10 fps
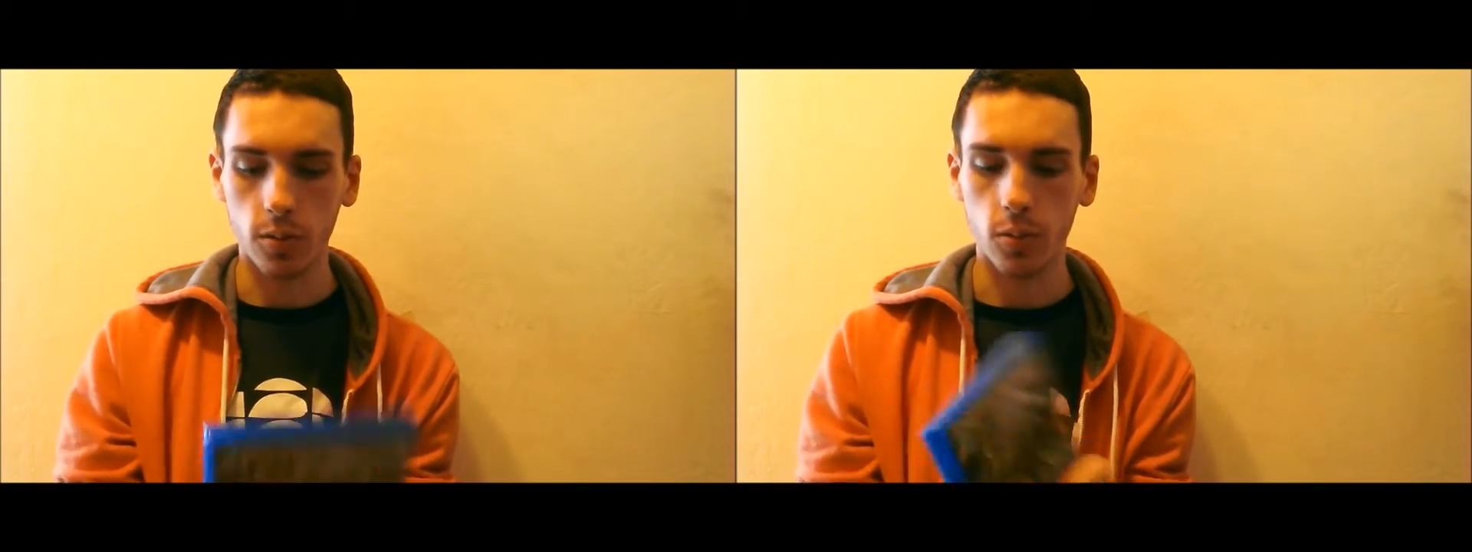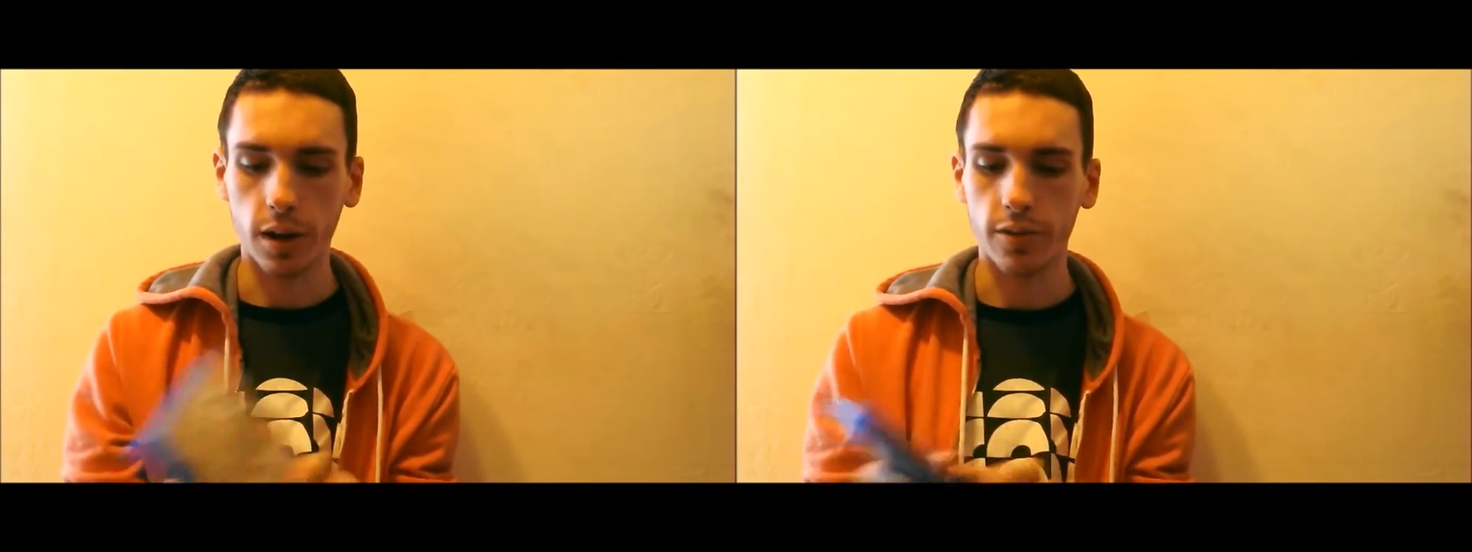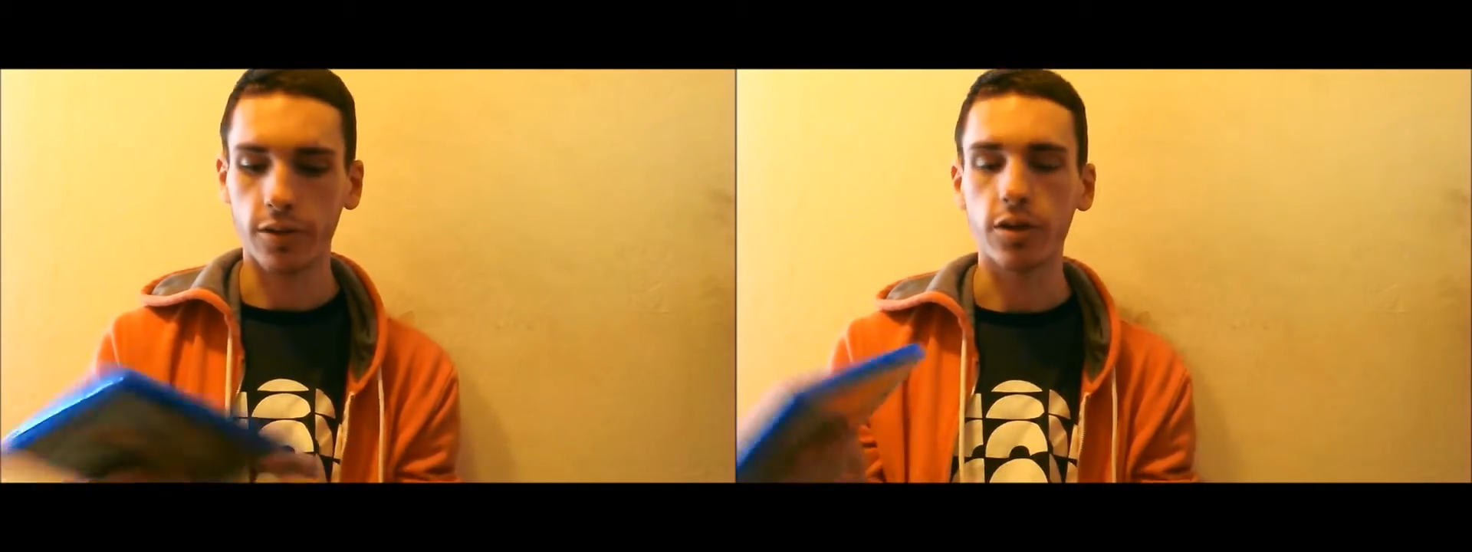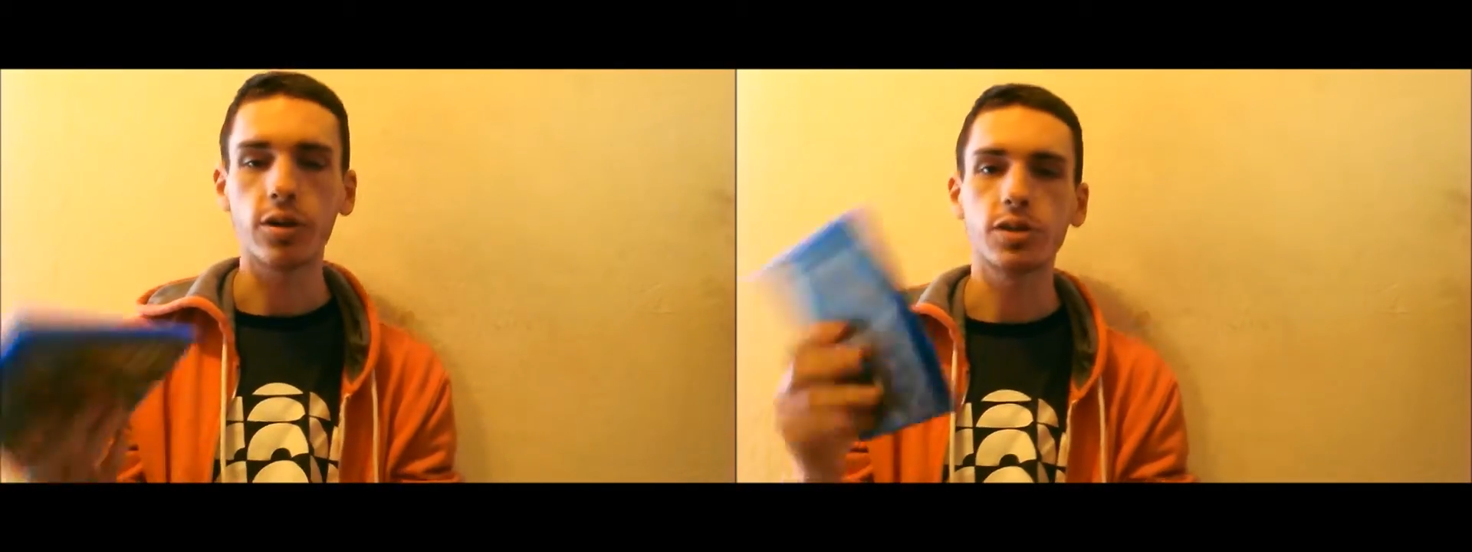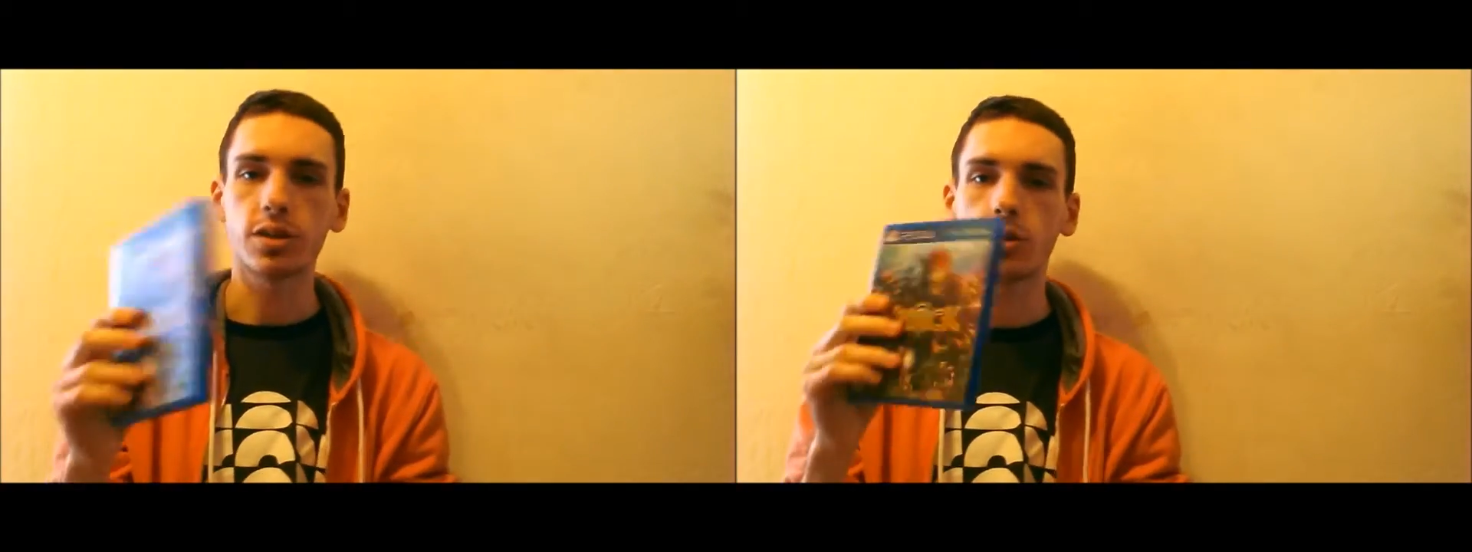whatever you're
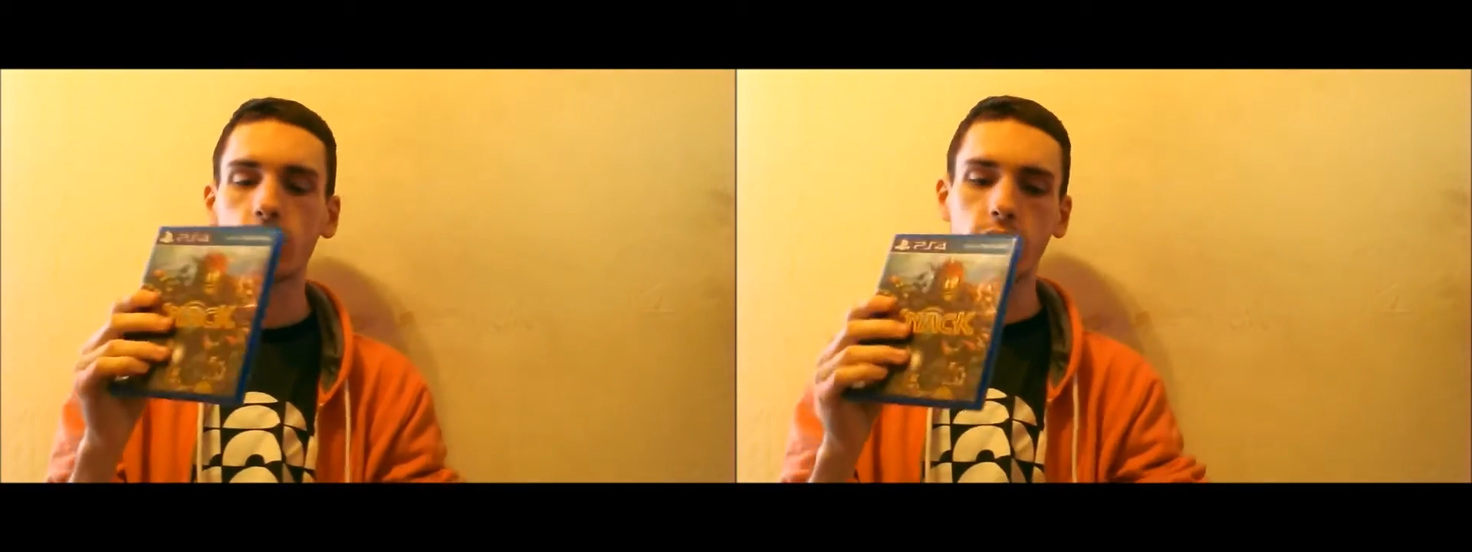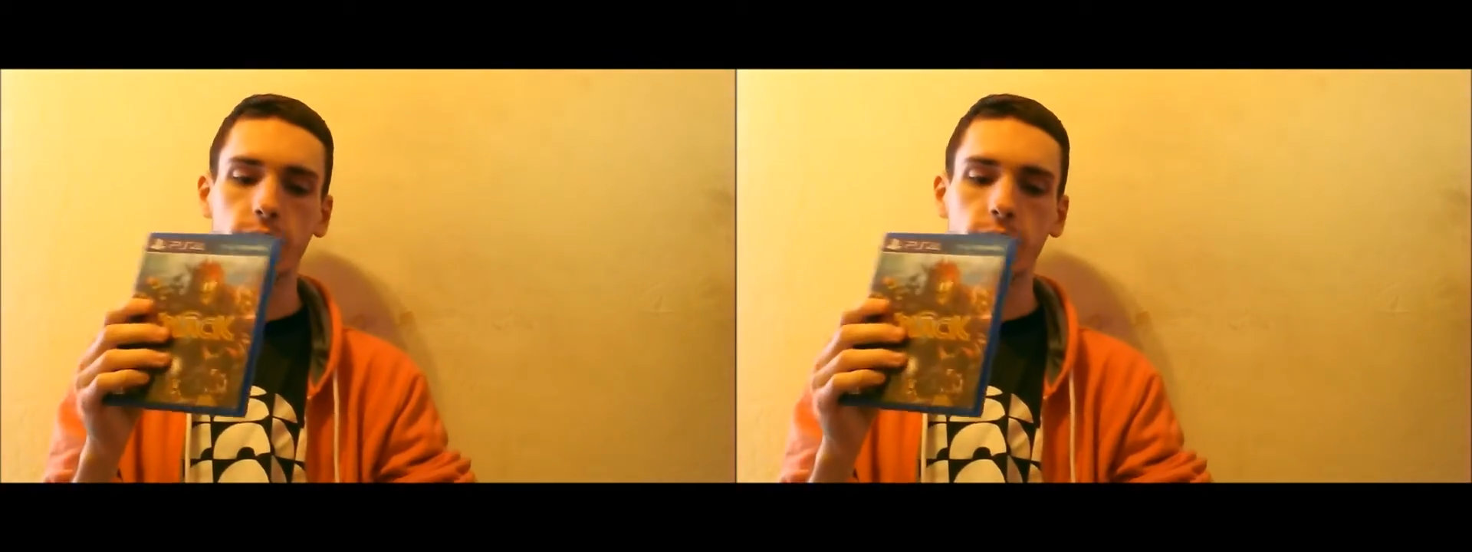using to hold your